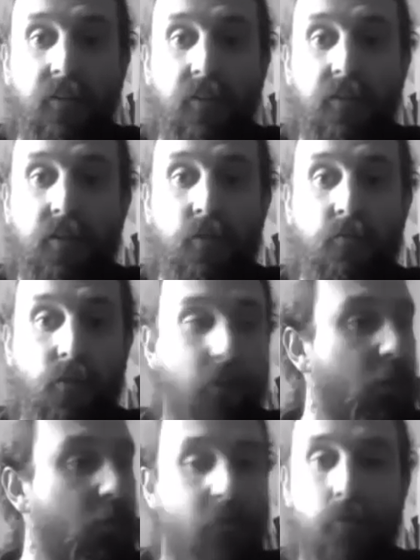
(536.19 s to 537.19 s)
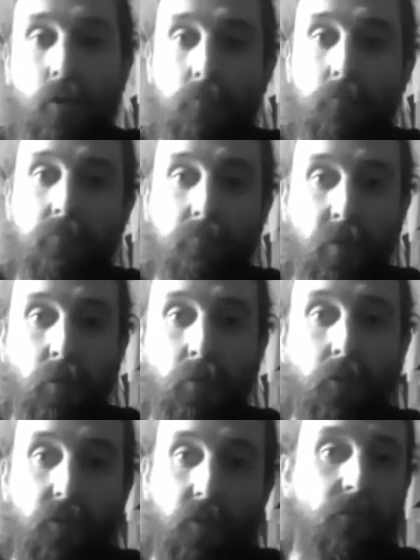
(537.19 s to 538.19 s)
So luckily we've all got
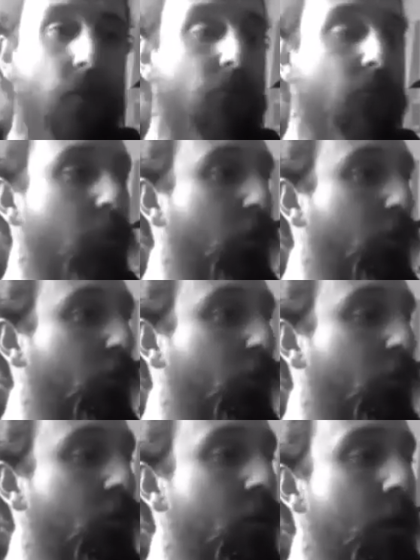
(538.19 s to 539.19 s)
bunks on the bus, and